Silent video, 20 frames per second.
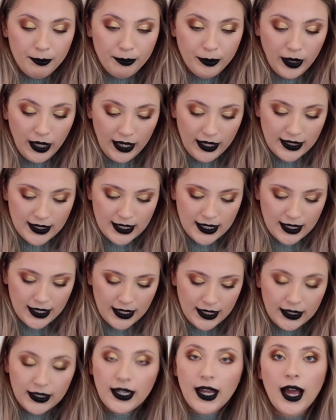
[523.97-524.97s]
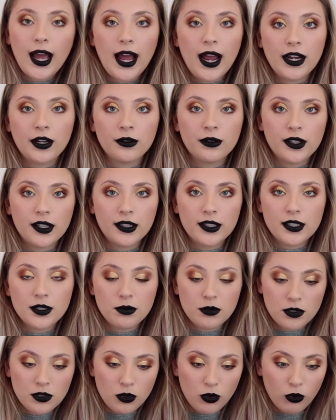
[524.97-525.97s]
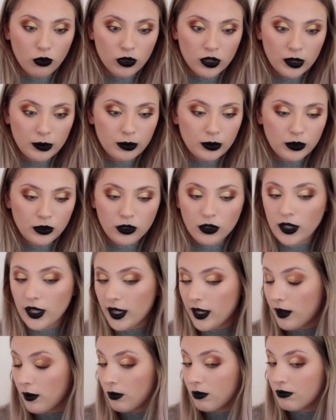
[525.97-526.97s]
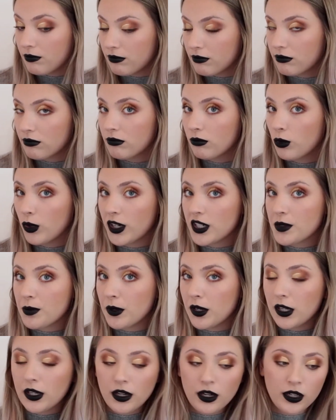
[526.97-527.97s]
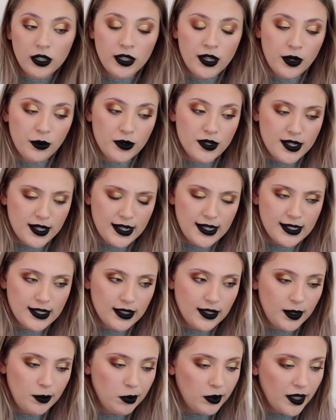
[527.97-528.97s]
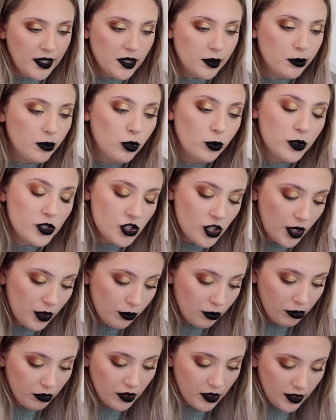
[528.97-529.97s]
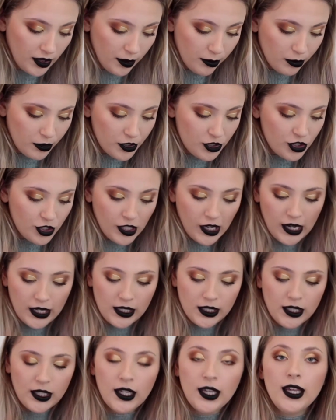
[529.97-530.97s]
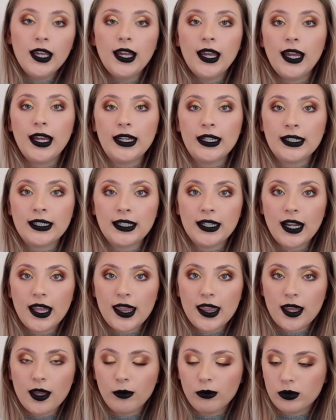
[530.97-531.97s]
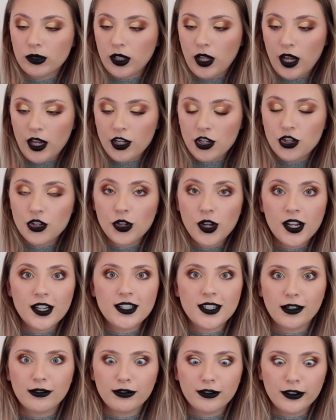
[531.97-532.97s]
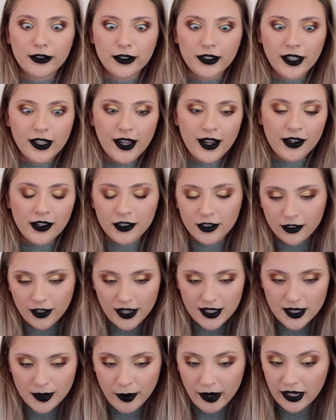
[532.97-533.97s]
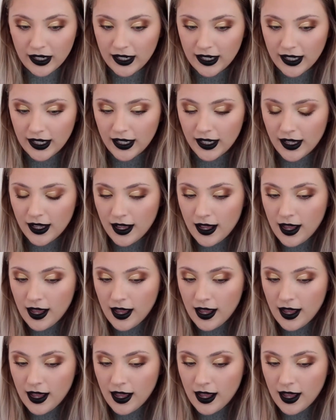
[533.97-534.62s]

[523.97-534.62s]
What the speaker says: But yeah, I don't think this was horrible. It worked pretty good and it was easily blendable, which I really appreciate. And the blush, definitely I underestimated it.